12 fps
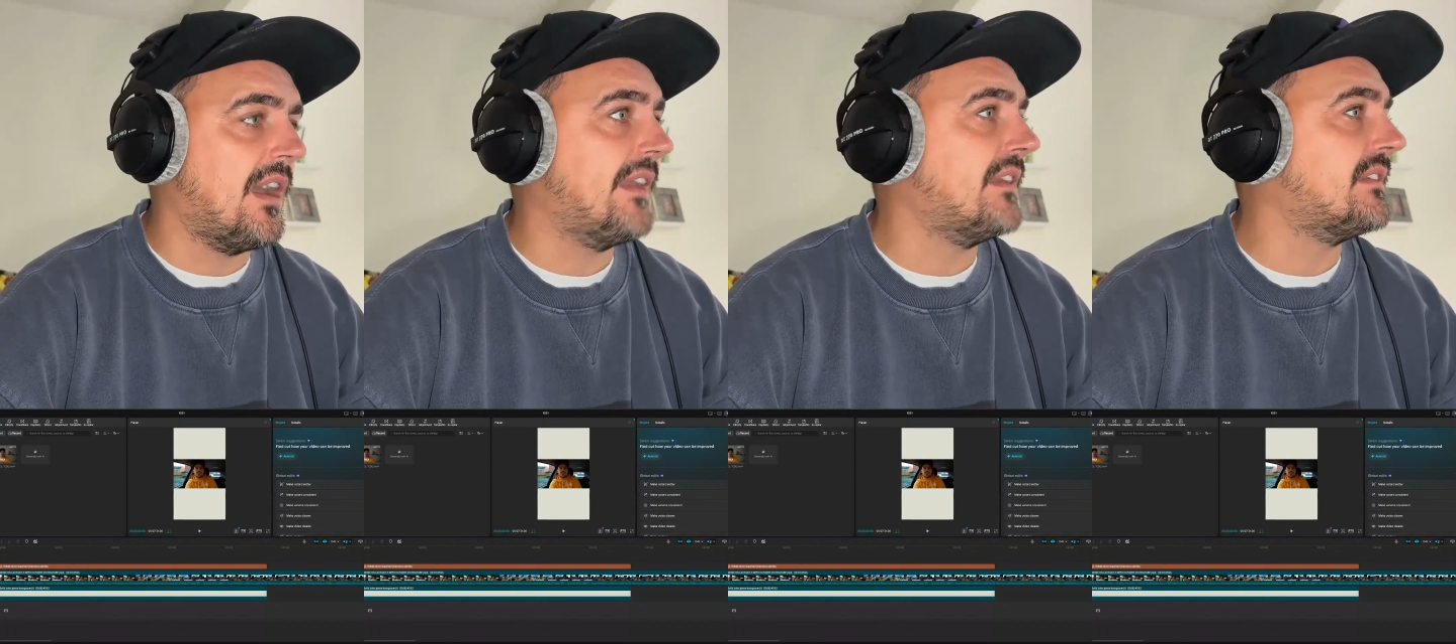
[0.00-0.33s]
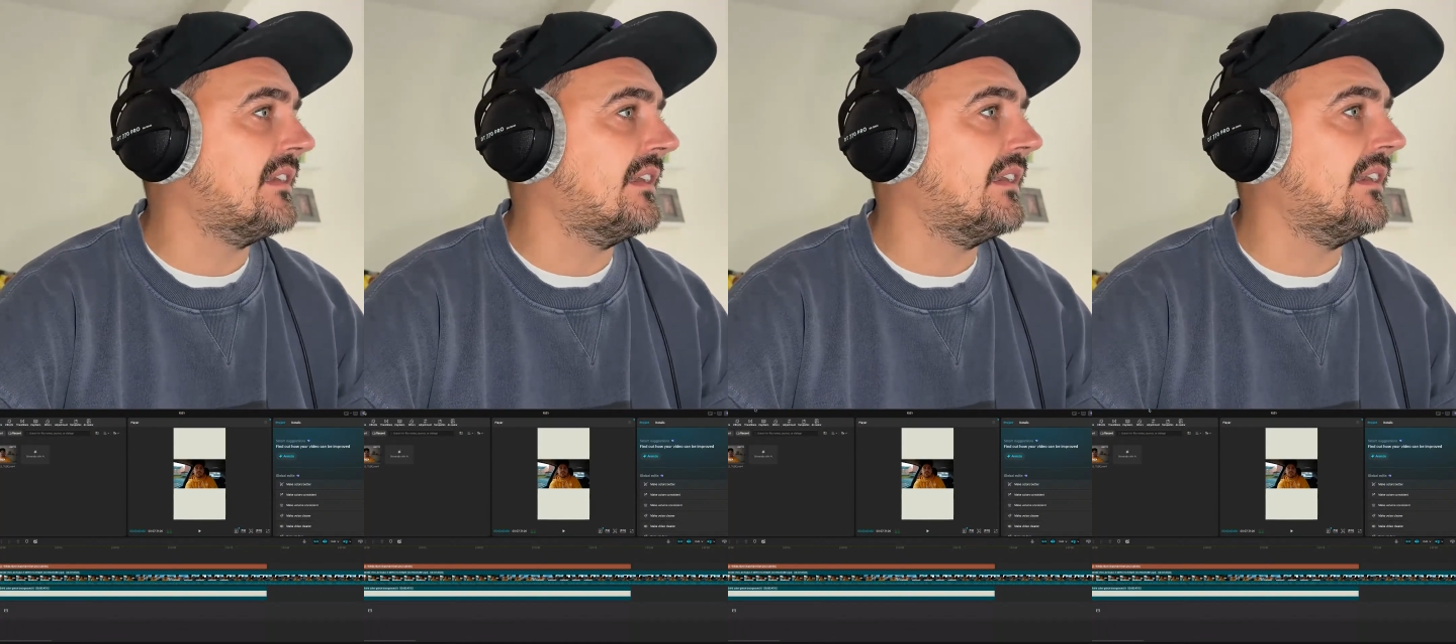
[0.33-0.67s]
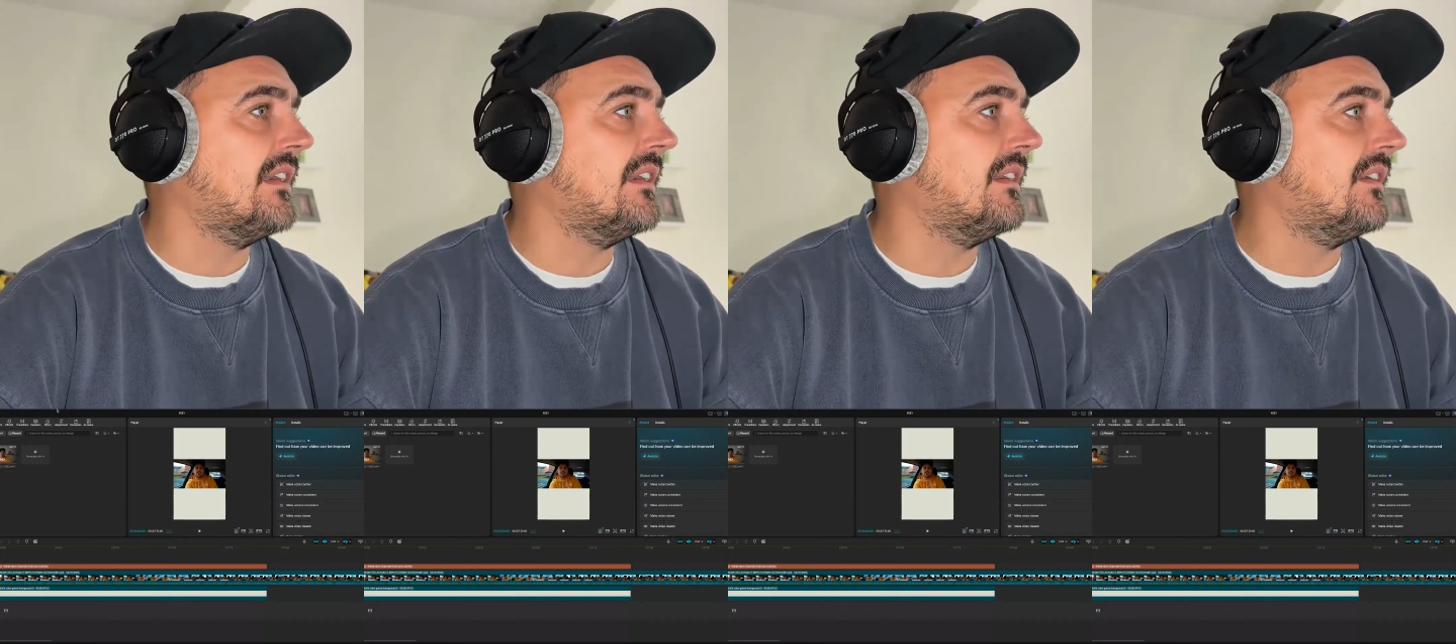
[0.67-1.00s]

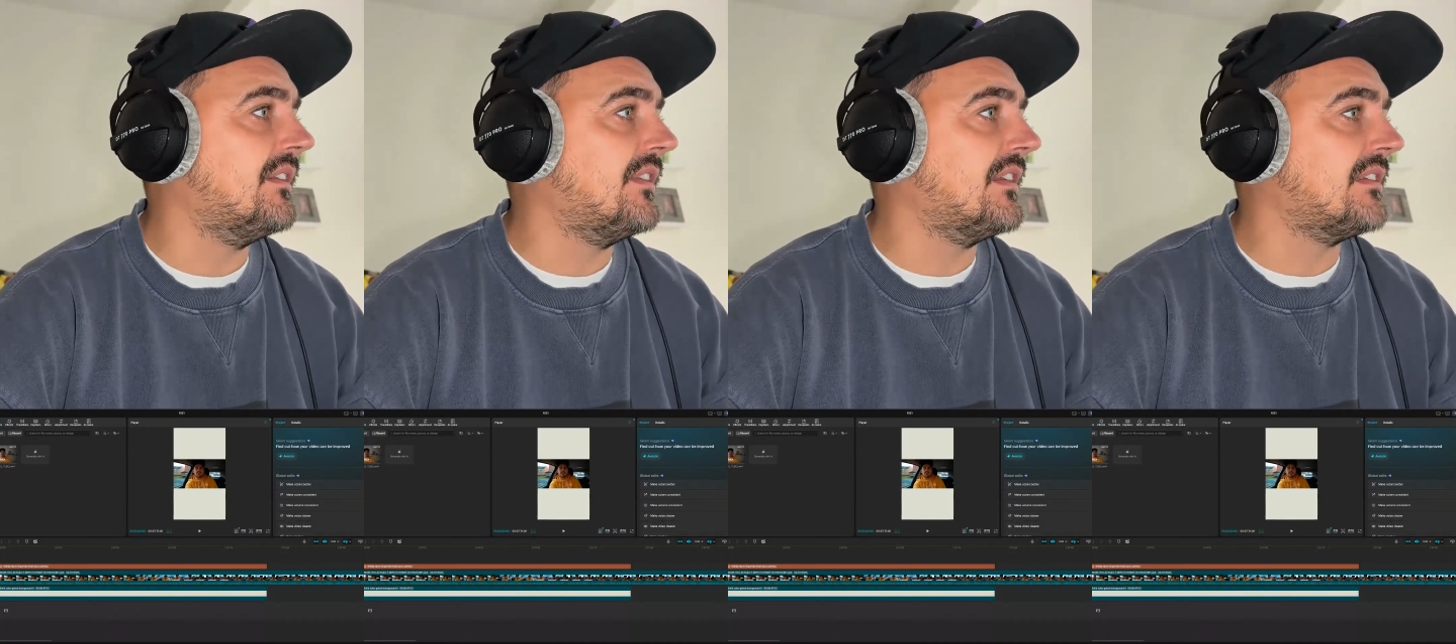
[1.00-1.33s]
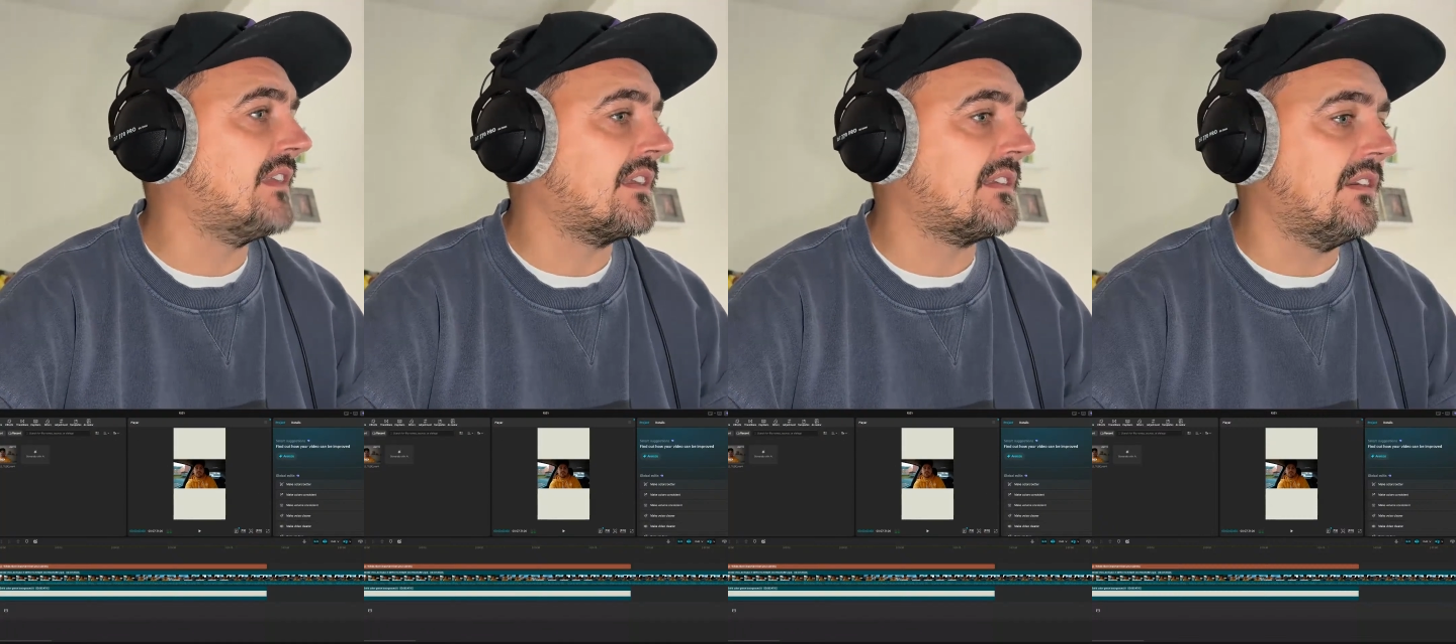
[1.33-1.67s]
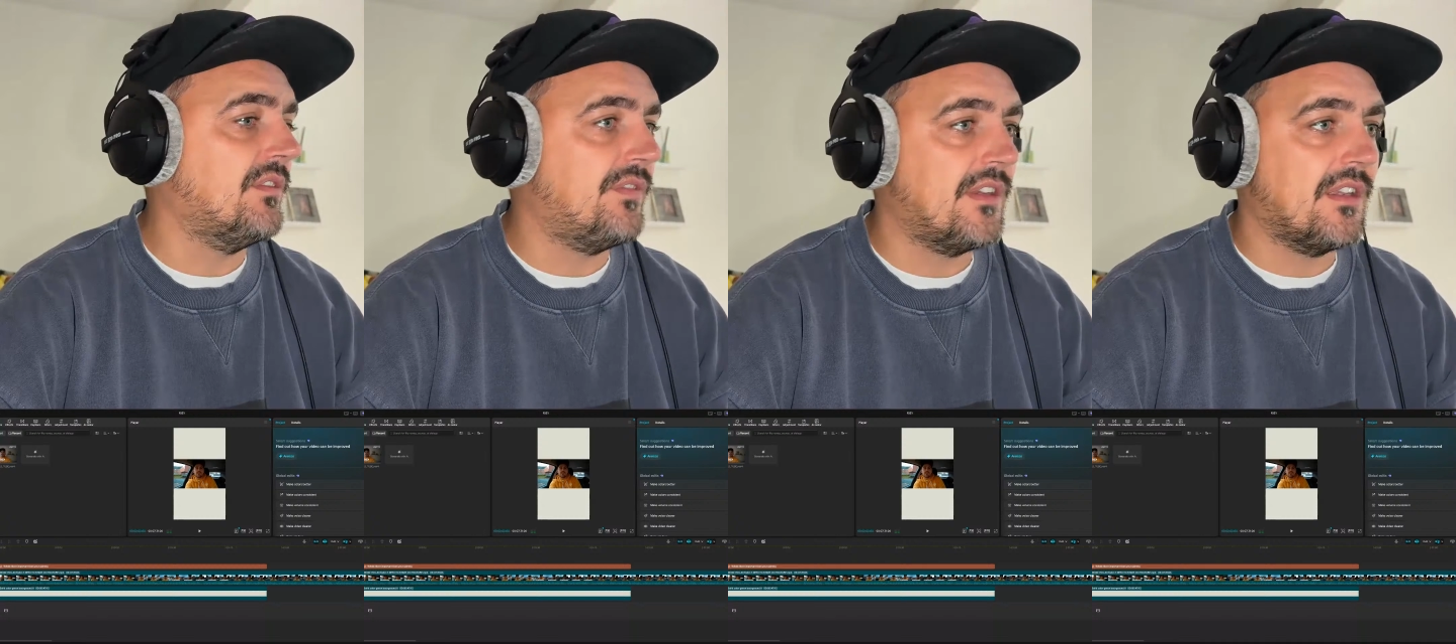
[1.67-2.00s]
editing this next
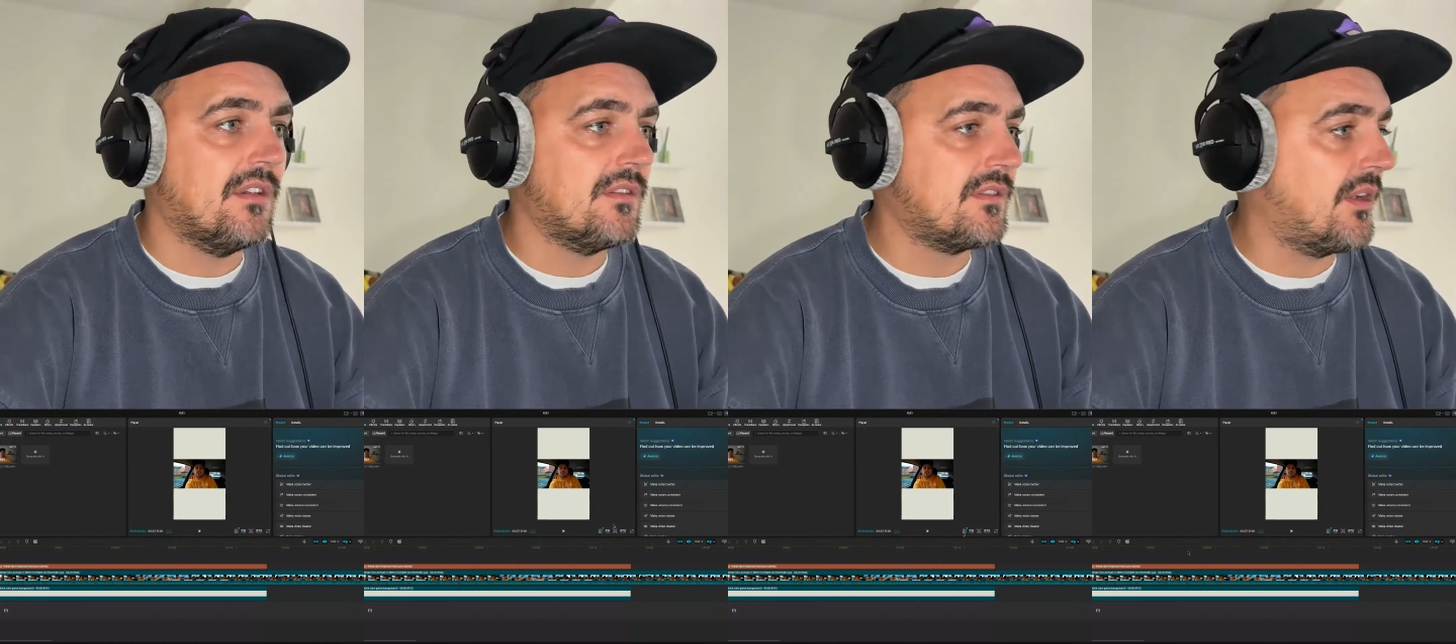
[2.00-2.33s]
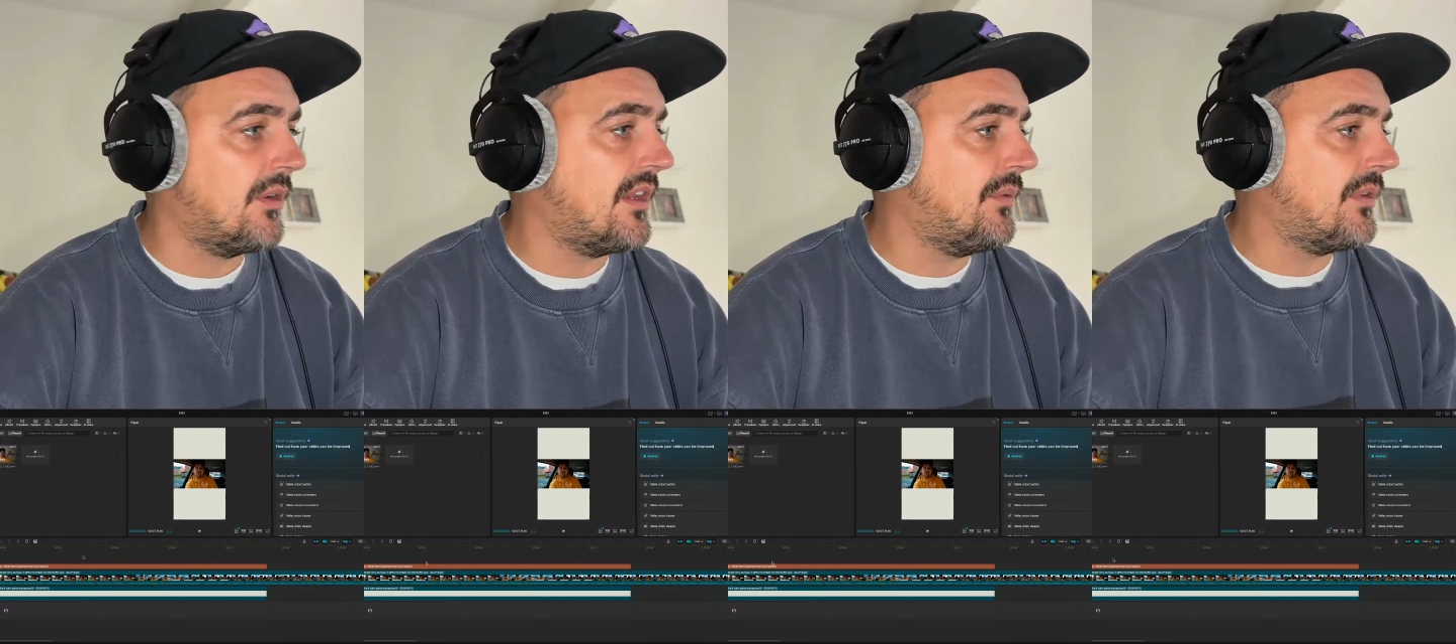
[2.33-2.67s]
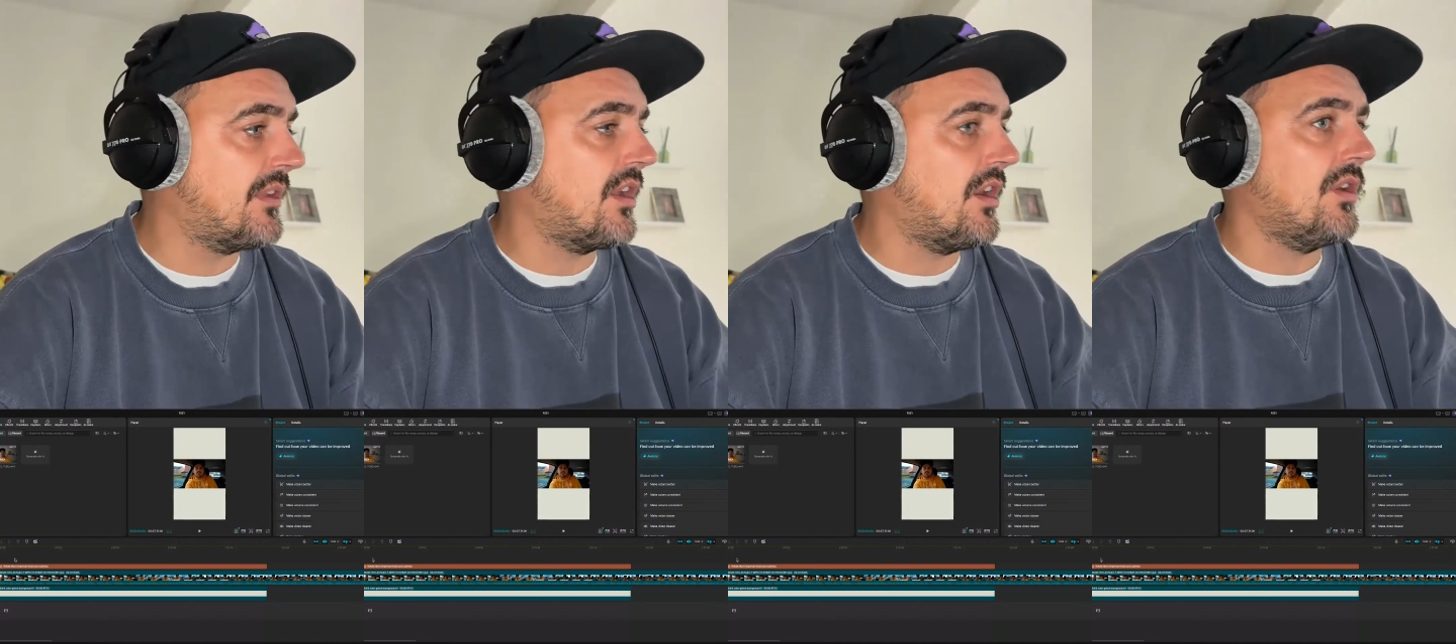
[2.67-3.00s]
little video. So here we
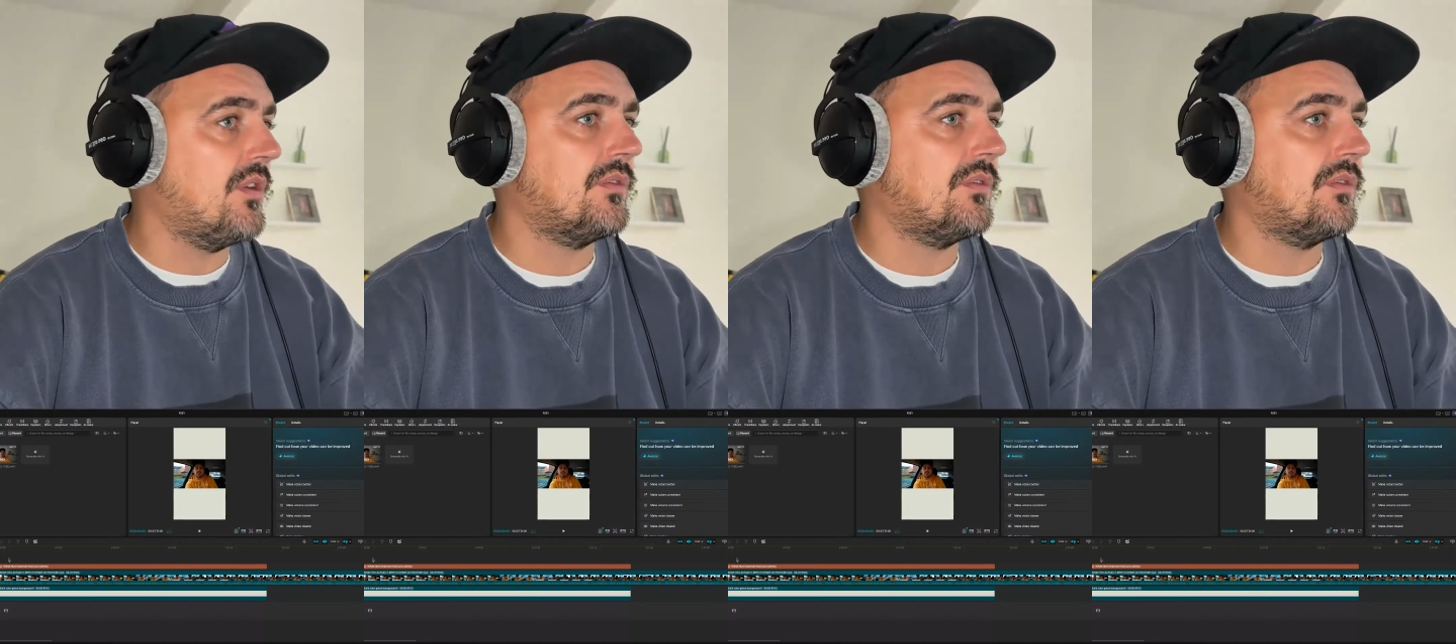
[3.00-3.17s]
go.